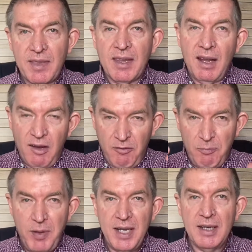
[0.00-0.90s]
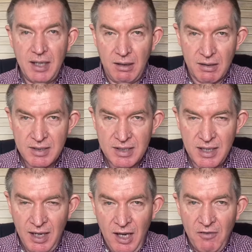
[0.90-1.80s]
of Pentecost.
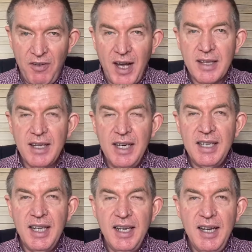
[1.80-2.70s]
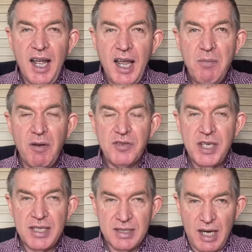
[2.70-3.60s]
Father, in the name of
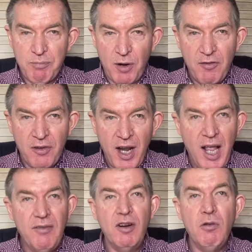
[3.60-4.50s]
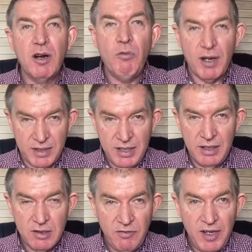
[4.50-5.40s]
Jesus, I pray for everyone watching
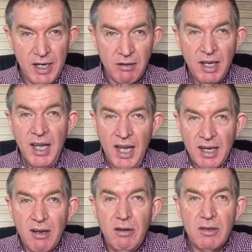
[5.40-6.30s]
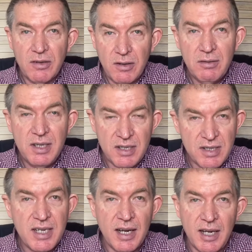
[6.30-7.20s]
this video and going through this
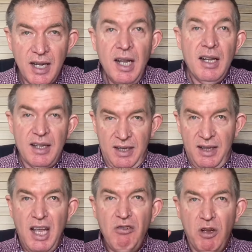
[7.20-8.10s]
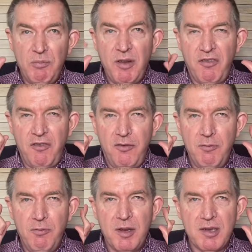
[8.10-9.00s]
study that they will be
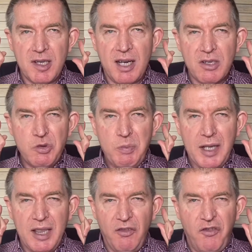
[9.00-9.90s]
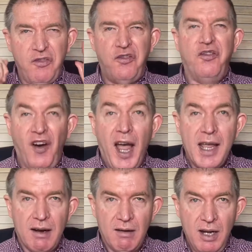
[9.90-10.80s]
be touched by the
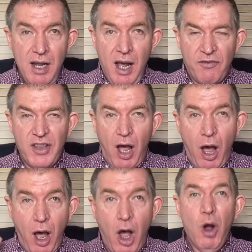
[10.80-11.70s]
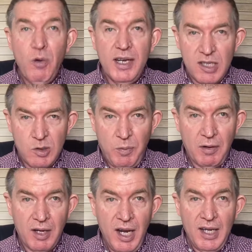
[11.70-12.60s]
fire of the Holy
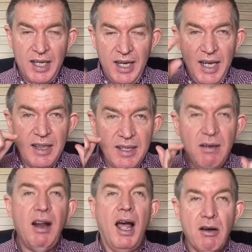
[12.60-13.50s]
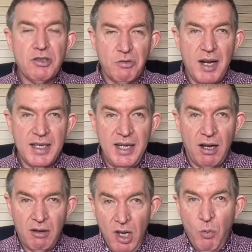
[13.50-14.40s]
Spirit. That in their house right
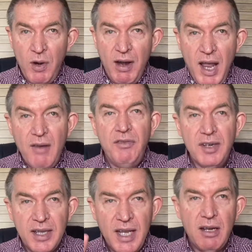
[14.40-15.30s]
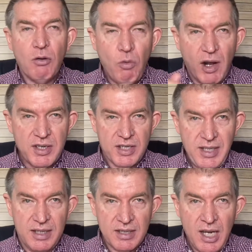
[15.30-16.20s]
now, wherever they are
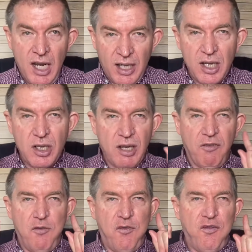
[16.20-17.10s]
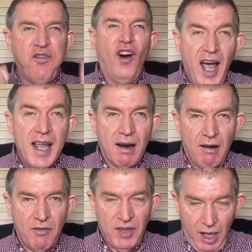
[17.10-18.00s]
watching this, that the fire
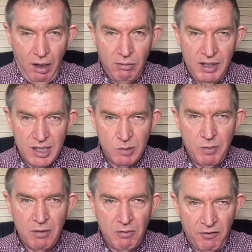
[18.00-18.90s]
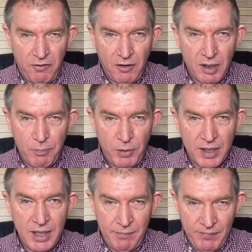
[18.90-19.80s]
of the Holy Spirit will fall
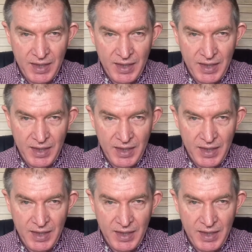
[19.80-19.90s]
upon them.